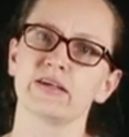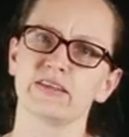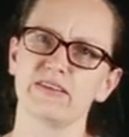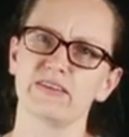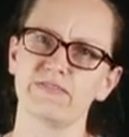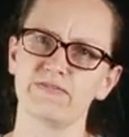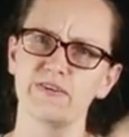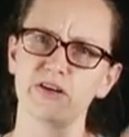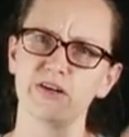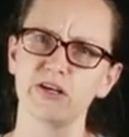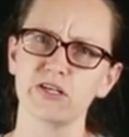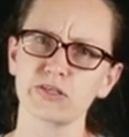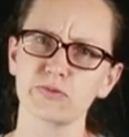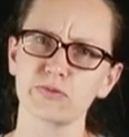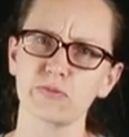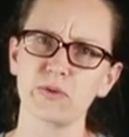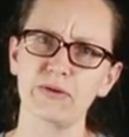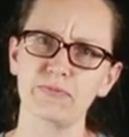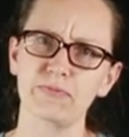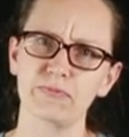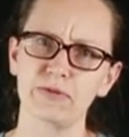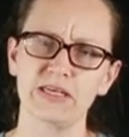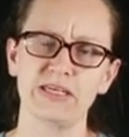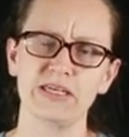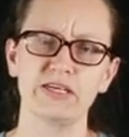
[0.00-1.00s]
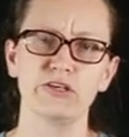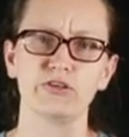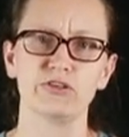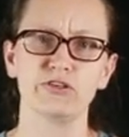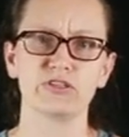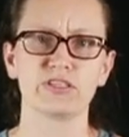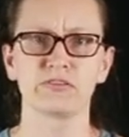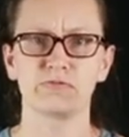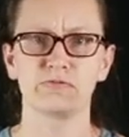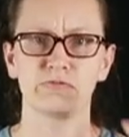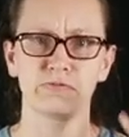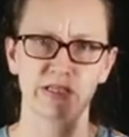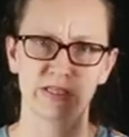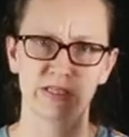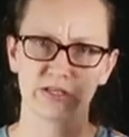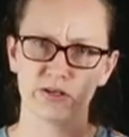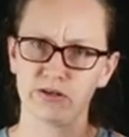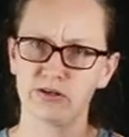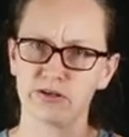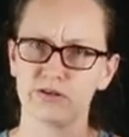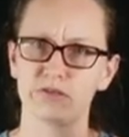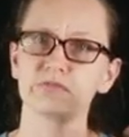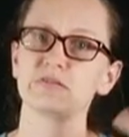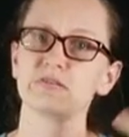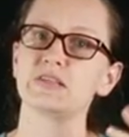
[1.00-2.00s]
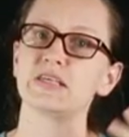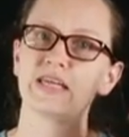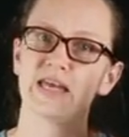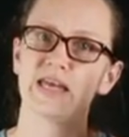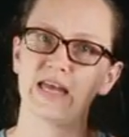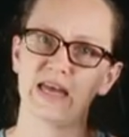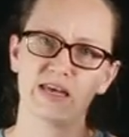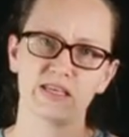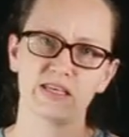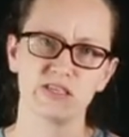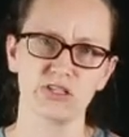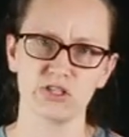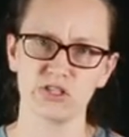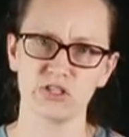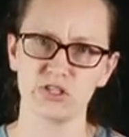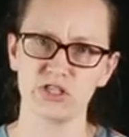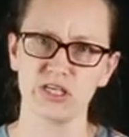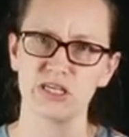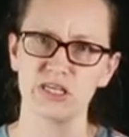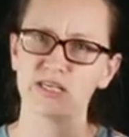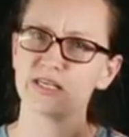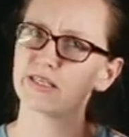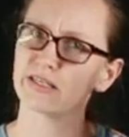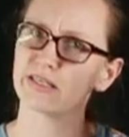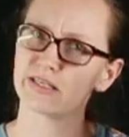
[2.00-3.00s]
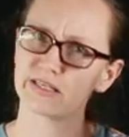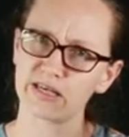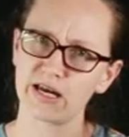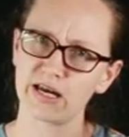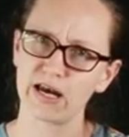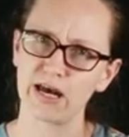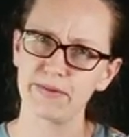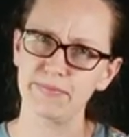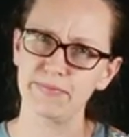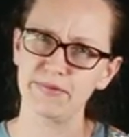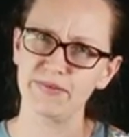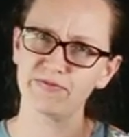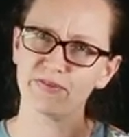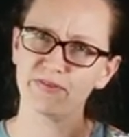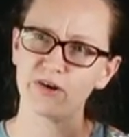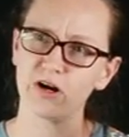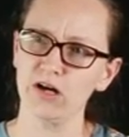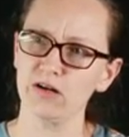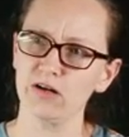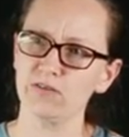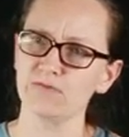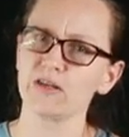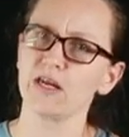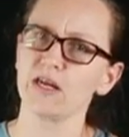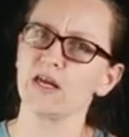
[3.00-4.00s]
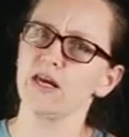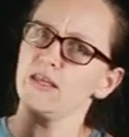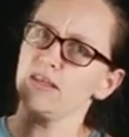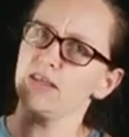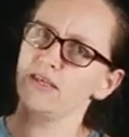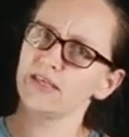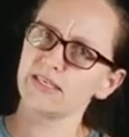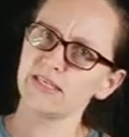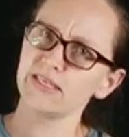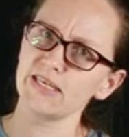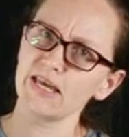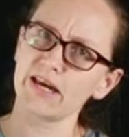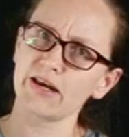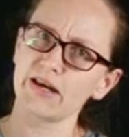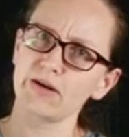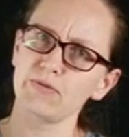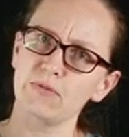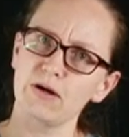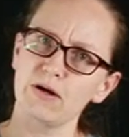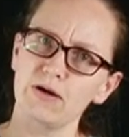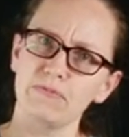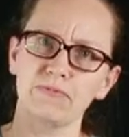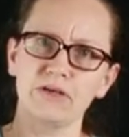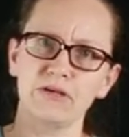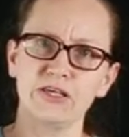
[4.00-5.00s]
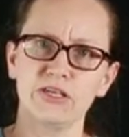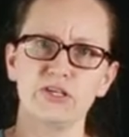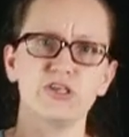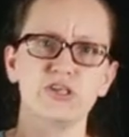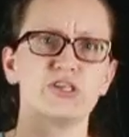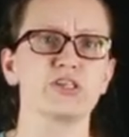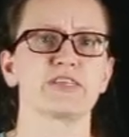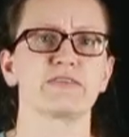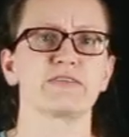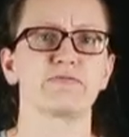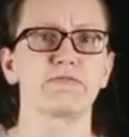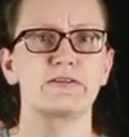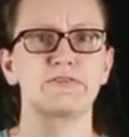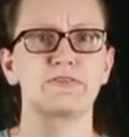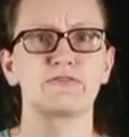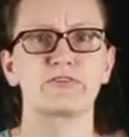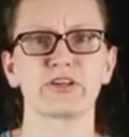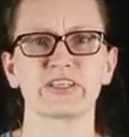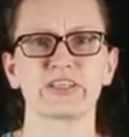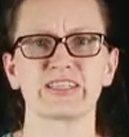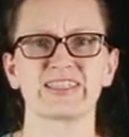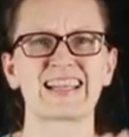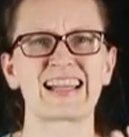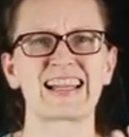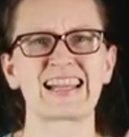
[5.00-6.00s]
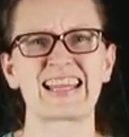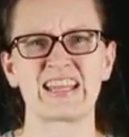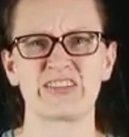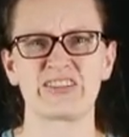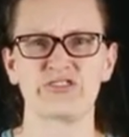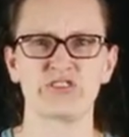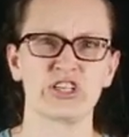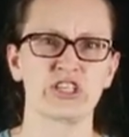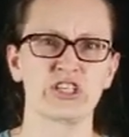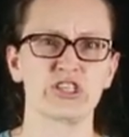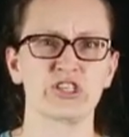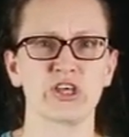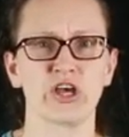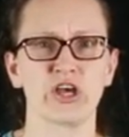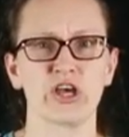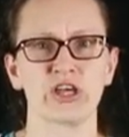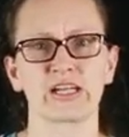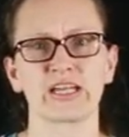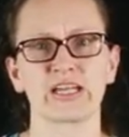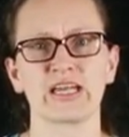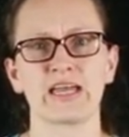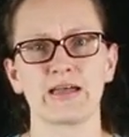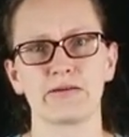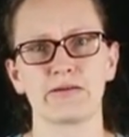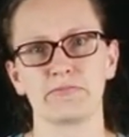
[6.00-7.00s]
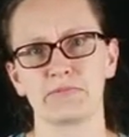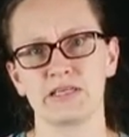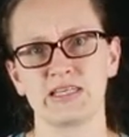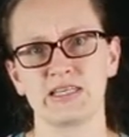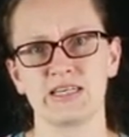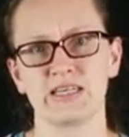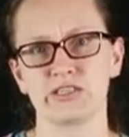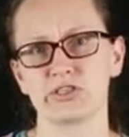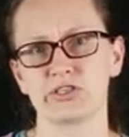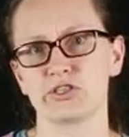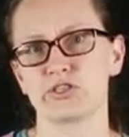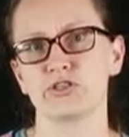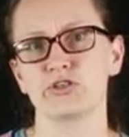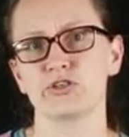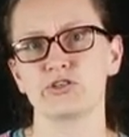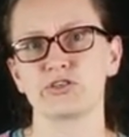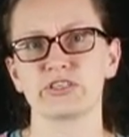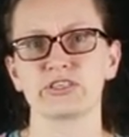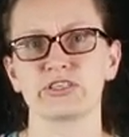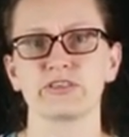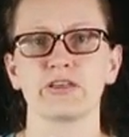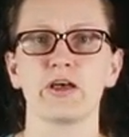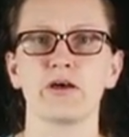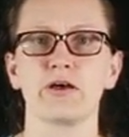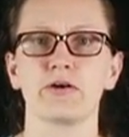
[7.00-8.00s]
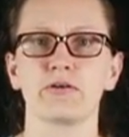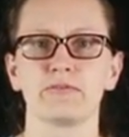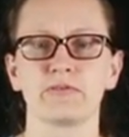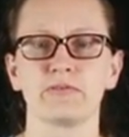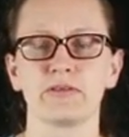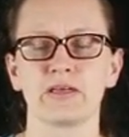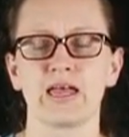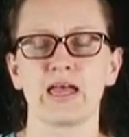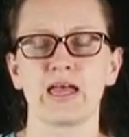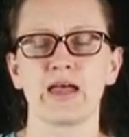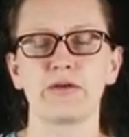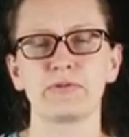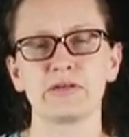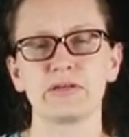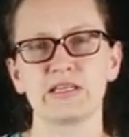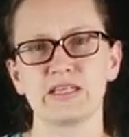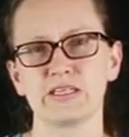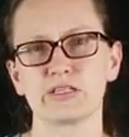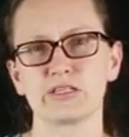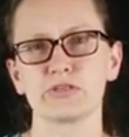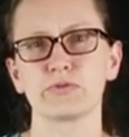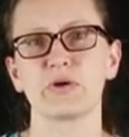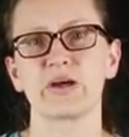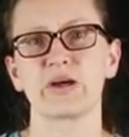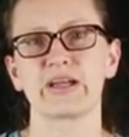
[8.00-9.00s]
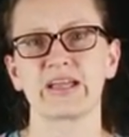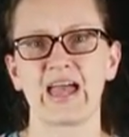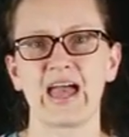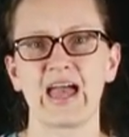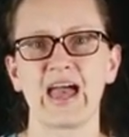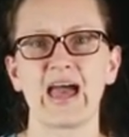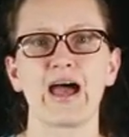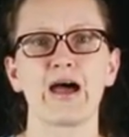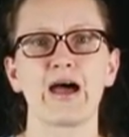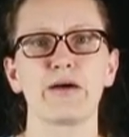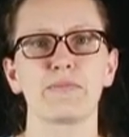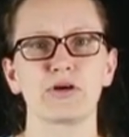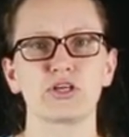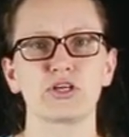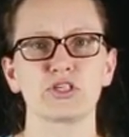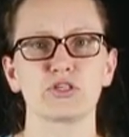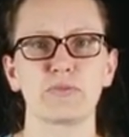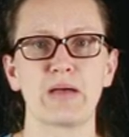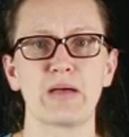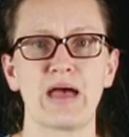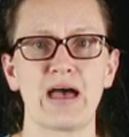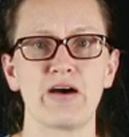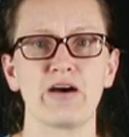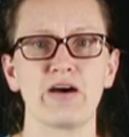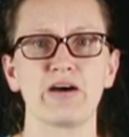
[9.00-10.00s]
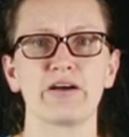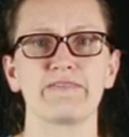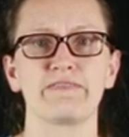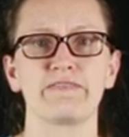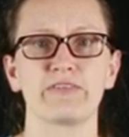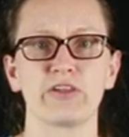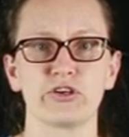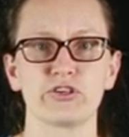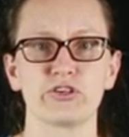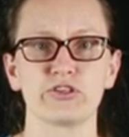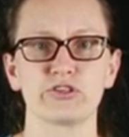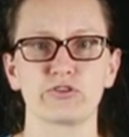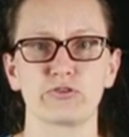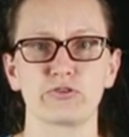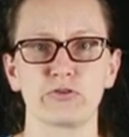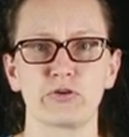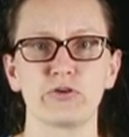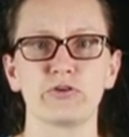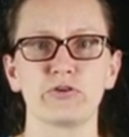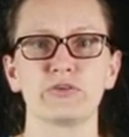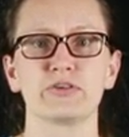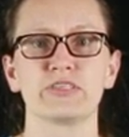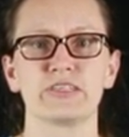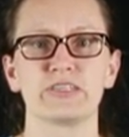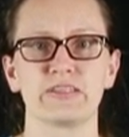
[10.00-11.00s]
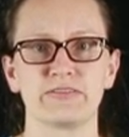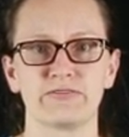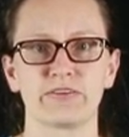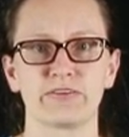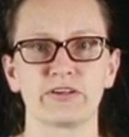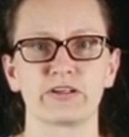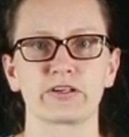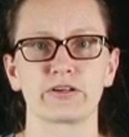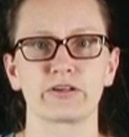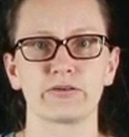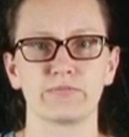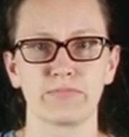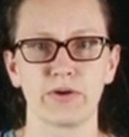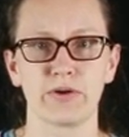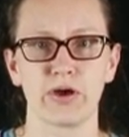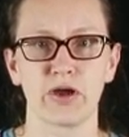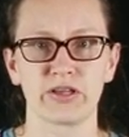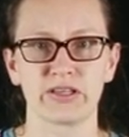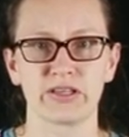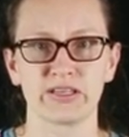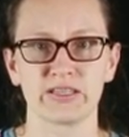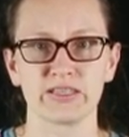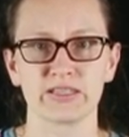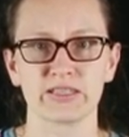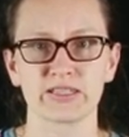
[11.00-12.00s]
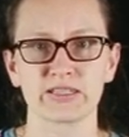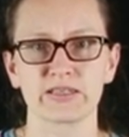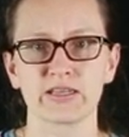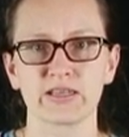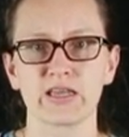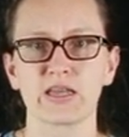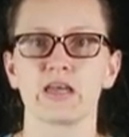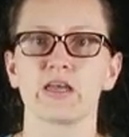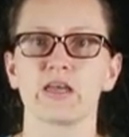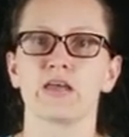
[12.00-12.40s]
The first one we use if we know the energy and the time involved. The second one we use if we've got an electric circuit and we need to use and we need to work out how much power flows through different components.